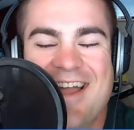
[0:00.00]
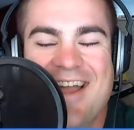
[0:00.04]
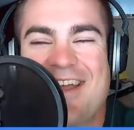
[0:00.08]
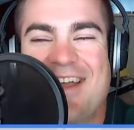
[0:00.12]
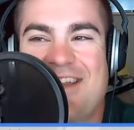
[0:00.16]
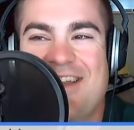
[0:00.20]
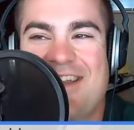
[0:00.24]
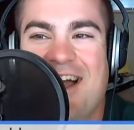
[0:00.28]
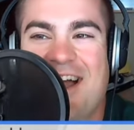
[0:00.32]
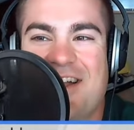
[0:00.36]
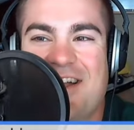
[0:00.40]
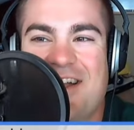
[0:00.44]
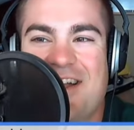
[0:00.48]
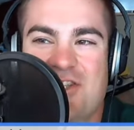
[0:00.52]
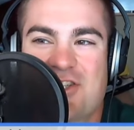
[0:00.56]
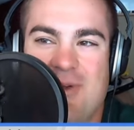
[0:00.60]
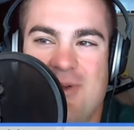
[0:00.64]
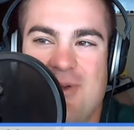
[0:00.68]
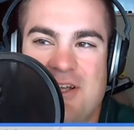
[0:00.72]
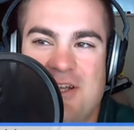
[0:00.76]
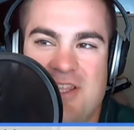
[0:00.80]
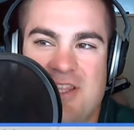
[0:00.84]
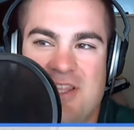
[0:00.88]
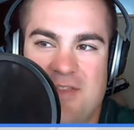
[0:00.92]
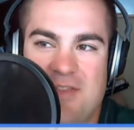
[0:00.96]
Not so much
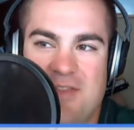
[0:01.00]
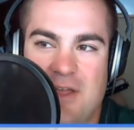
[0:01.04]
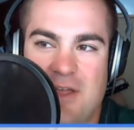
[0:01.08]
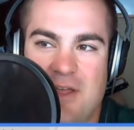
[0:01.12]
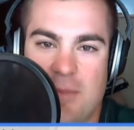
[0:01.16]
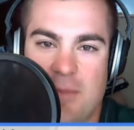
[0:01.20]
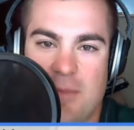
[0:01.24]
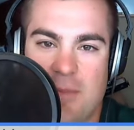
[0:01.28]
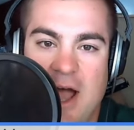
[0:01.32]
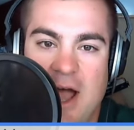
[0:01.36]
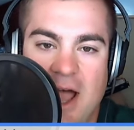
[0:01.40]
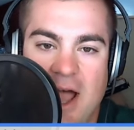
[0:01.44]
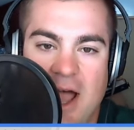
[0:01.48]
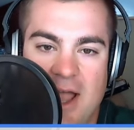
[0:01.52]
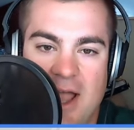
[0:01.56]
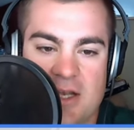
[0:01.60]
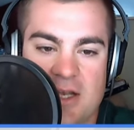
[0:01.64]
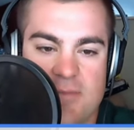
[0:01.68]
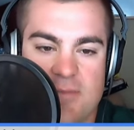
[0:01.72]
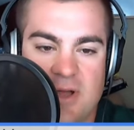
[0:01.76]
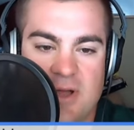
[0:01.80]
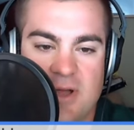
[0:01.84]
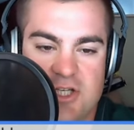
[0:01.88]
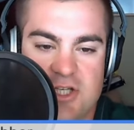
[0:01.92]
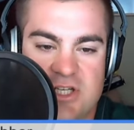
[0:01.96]
that they're behind,
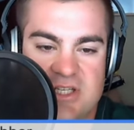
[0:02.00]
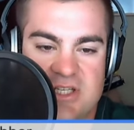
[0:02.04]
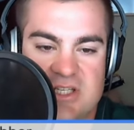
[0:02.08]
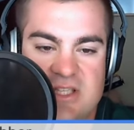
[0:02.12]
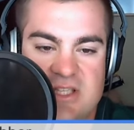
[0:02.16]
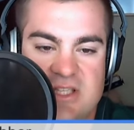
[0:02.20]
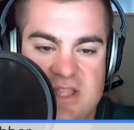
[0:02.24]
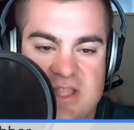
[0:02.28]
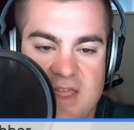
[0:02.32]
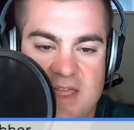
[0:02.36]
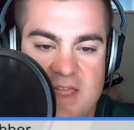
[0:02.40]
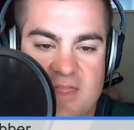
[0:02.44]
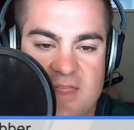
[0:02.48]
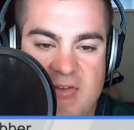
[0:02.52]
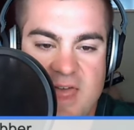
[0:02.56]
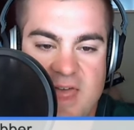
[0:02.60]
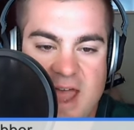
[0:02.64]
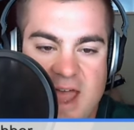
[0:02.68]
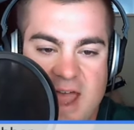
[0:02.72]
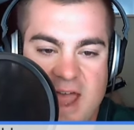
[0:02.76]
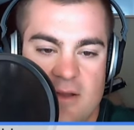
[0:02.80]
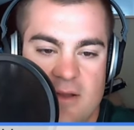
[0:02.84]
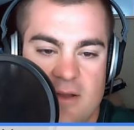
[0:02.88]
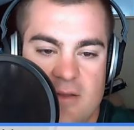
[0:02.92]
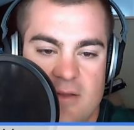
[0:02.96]
but just that
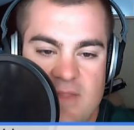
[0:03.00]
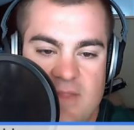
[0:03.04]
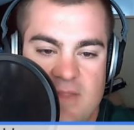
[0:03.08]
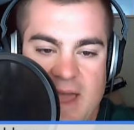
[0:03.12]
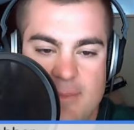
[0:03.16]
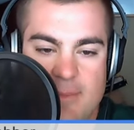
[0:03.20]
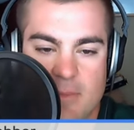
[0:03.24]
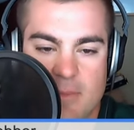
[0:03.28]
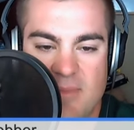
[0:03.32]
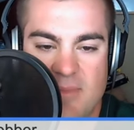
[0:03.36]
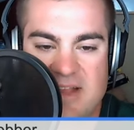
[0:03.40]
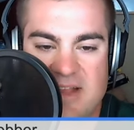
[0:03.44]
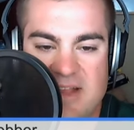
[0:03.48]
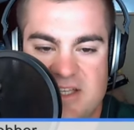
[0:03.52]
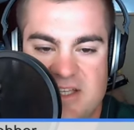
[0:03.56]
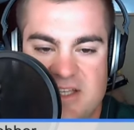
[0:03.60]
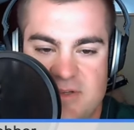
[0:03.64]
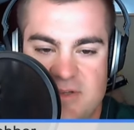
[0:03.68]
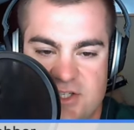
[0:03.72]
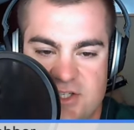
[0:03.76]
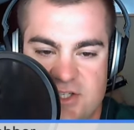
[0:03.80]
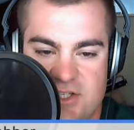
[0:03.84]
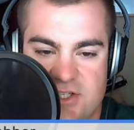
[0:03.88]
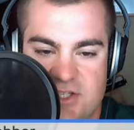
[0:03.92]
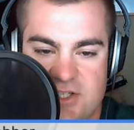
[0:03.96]
momentum is
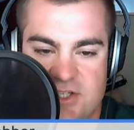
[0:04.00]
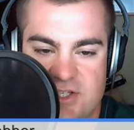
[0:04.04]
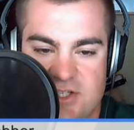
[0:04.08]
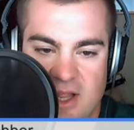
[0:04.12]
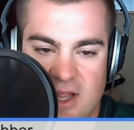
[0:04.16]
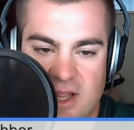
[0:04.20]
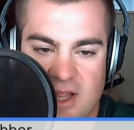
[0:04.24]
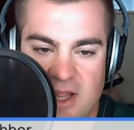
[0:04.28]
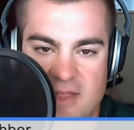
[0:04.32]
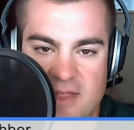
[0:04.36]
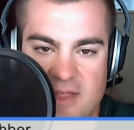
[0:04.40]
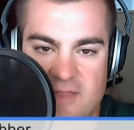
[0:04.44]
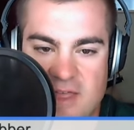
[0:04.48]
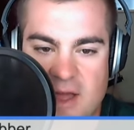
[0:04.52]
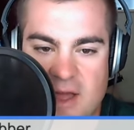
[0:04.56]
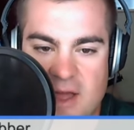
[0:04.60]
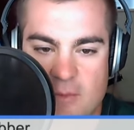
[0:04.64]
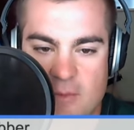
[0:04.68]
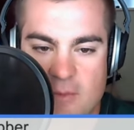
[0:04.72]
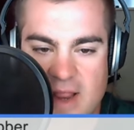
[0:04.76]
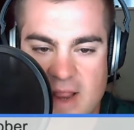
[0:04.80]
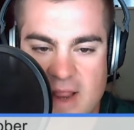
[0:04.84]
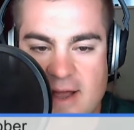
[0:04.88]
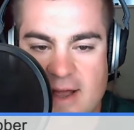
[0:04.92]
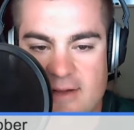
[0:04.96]
starting. That
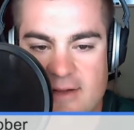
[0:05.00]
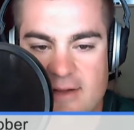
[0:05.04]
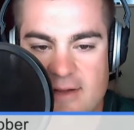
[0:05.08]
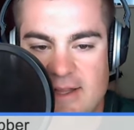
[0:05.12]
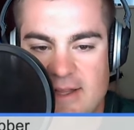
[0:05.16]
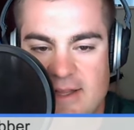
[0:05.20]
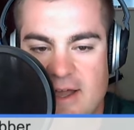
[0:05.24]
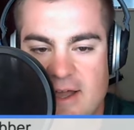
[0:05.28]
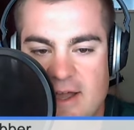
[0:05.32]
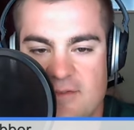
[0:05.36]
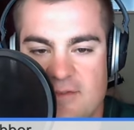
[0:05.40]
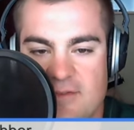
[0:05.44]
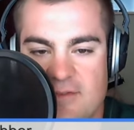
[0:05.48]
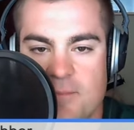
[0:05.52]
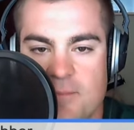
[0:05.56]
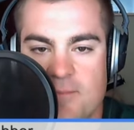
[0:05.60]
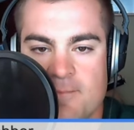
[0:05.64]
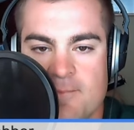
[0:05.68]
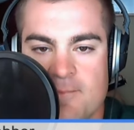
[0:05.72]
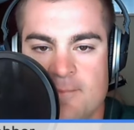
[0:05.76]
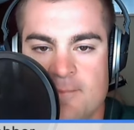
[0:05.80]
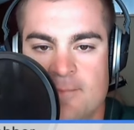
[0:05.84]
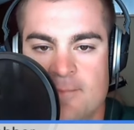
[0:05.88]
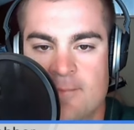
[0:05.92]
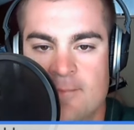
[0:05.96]
reality of,
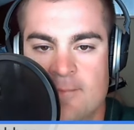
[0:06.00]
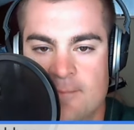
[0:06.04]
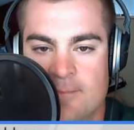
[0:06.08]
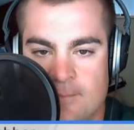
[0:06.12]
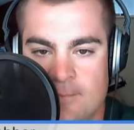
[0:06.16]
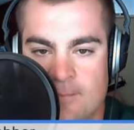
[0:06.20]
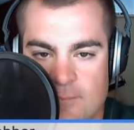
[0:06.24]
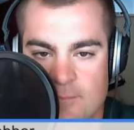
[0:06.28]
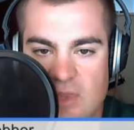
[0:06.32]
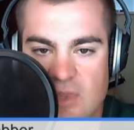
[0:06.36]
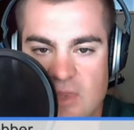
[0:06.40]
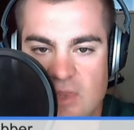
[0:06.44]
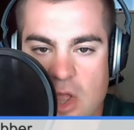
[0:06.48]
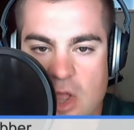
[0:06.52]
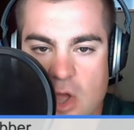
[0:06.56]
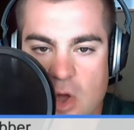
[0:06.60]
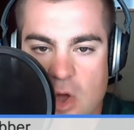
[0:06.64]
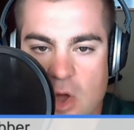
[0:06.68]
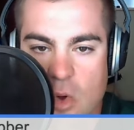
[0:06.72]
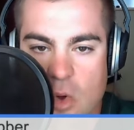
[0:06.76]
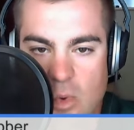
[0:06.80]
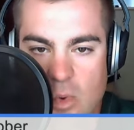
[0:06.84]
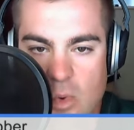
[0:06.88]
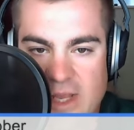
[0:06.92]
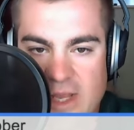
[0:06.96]

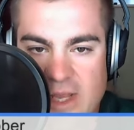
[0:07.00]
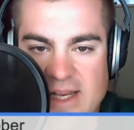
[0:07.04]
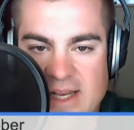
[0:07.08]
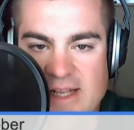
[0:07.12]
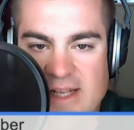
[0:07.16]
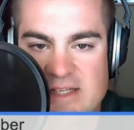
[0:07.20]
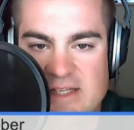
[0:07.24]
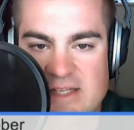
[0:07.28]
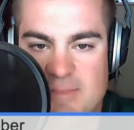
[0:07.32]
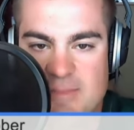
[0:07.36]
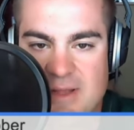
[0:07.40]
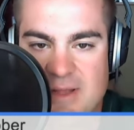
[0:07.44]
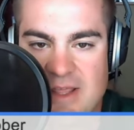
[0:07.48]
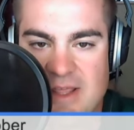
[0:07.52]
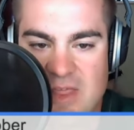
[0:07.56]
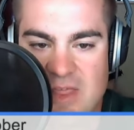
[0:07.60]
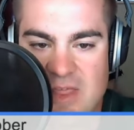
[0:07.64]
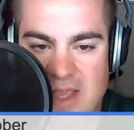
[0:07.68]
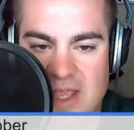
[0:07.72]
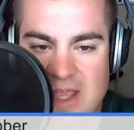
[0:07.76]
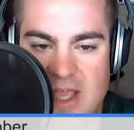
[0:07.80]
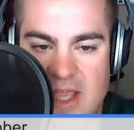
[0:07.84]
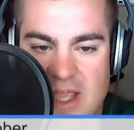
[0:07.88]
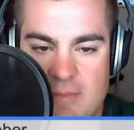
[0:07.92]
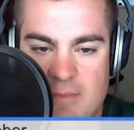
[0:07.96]
we need to be
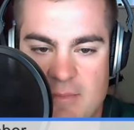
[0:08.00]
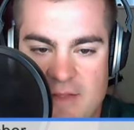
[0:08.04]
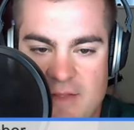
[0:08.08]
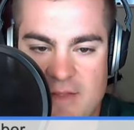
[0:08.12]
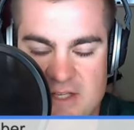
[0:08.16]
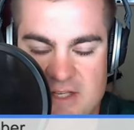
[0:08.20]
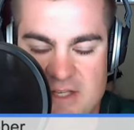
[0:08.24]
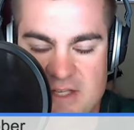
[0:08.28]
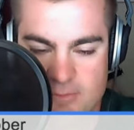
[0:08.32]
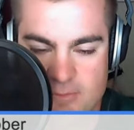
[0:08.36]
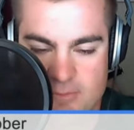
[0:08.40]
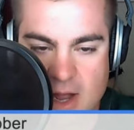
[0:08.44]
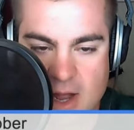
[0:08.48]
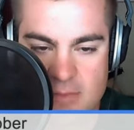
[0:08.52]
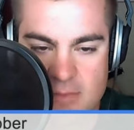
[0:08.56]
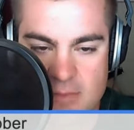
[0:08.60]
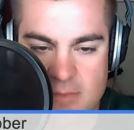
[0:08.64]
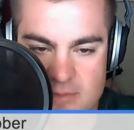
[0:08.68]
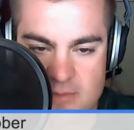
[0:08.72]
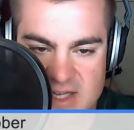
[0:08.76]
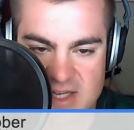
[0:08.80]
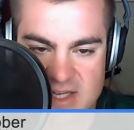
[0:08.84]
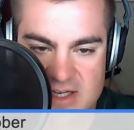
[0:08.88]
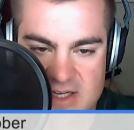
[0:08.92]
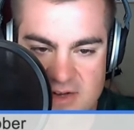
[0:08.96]
thinking about this problem
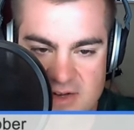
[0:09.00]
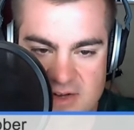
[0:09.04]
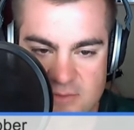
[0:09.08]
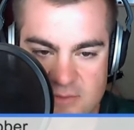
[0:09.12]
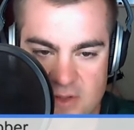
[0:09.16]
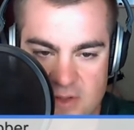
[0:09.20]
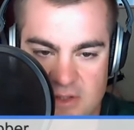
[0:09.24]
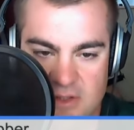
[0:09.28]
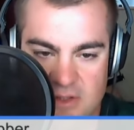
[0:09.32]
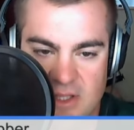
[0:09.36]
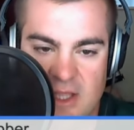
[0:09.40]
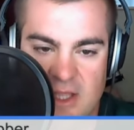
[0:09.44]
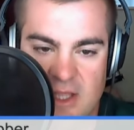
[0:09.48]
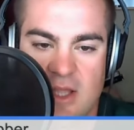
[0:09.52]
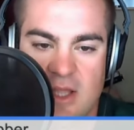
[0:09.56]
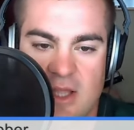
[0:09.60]
set differently.